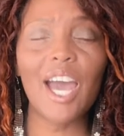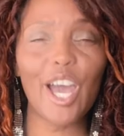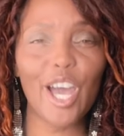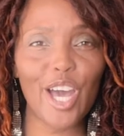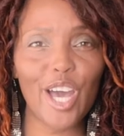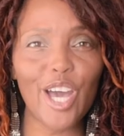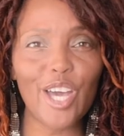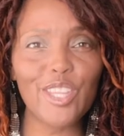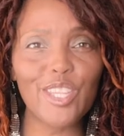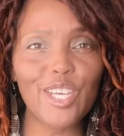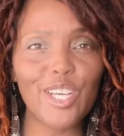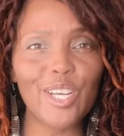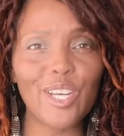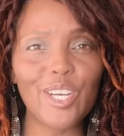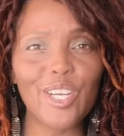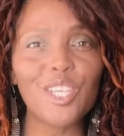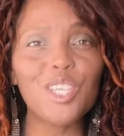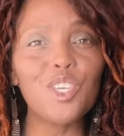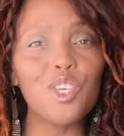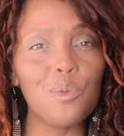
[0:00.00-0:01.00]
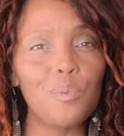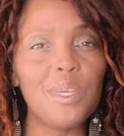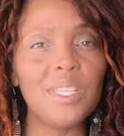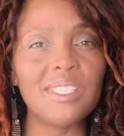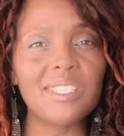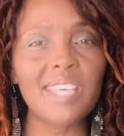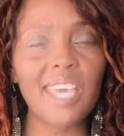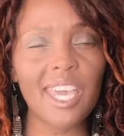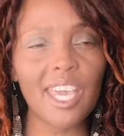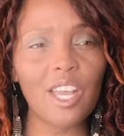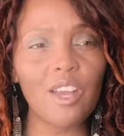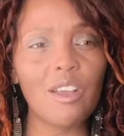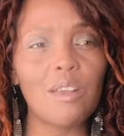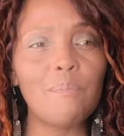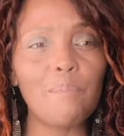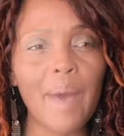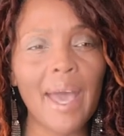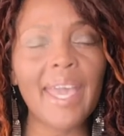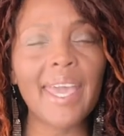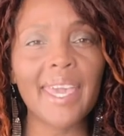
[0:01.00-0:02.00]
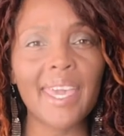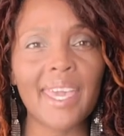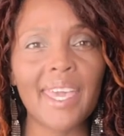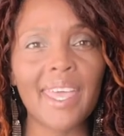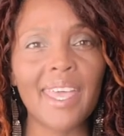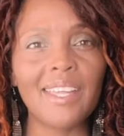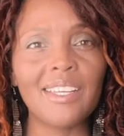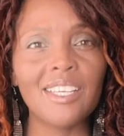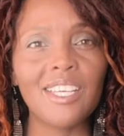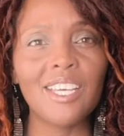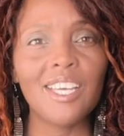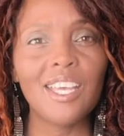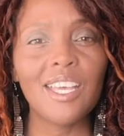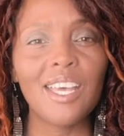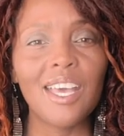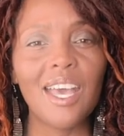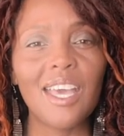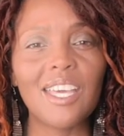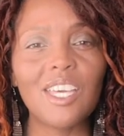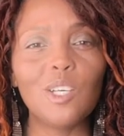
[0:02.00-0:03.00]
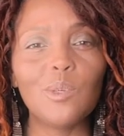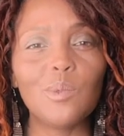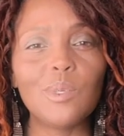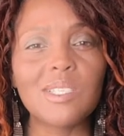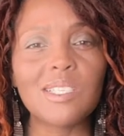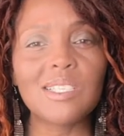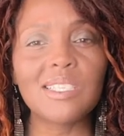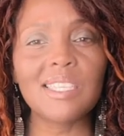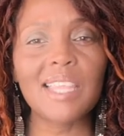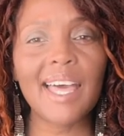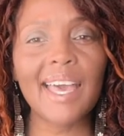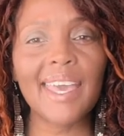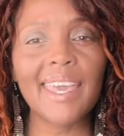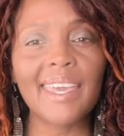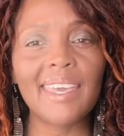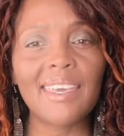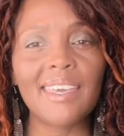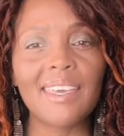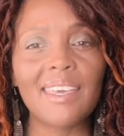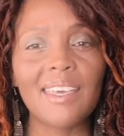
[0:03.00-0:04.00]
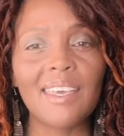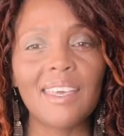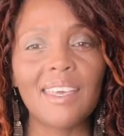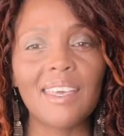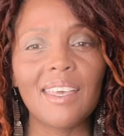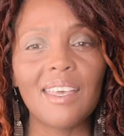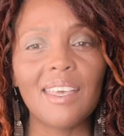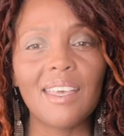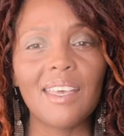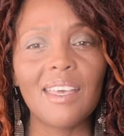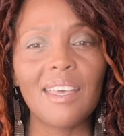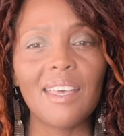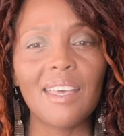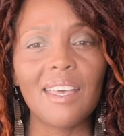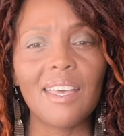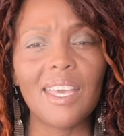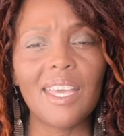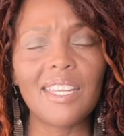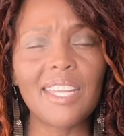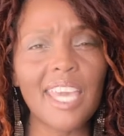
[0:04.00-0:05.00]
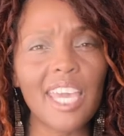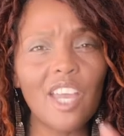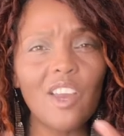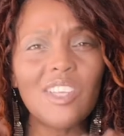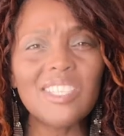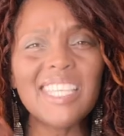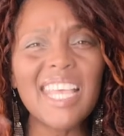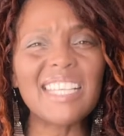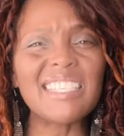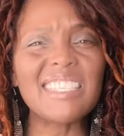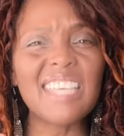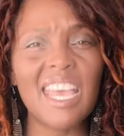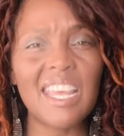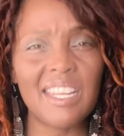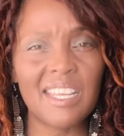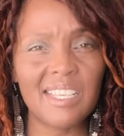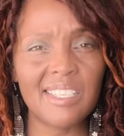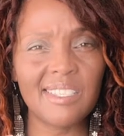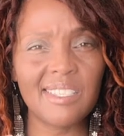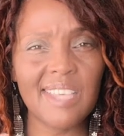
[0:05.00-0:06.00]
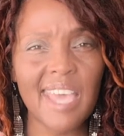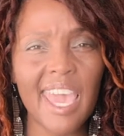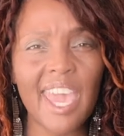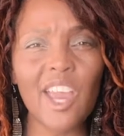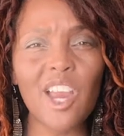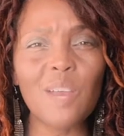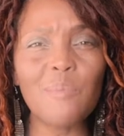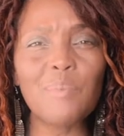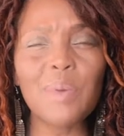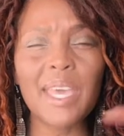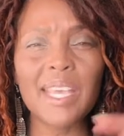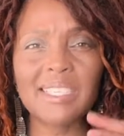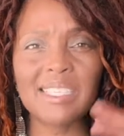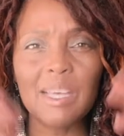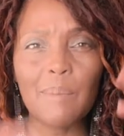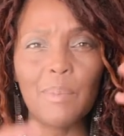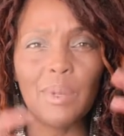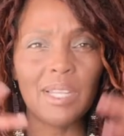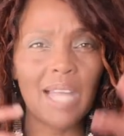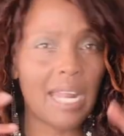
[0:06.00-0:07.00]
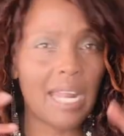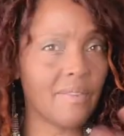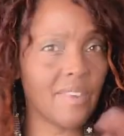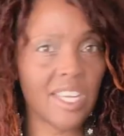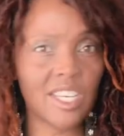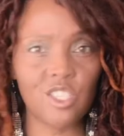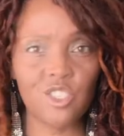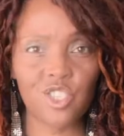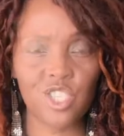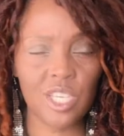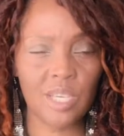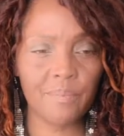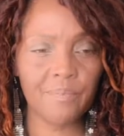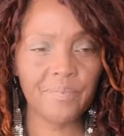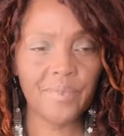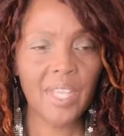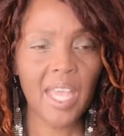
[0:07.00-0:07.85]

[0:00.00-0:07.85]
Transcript: other humans' hair in my head, it was like, and hair is antennas. Hair picks up a lot of energy.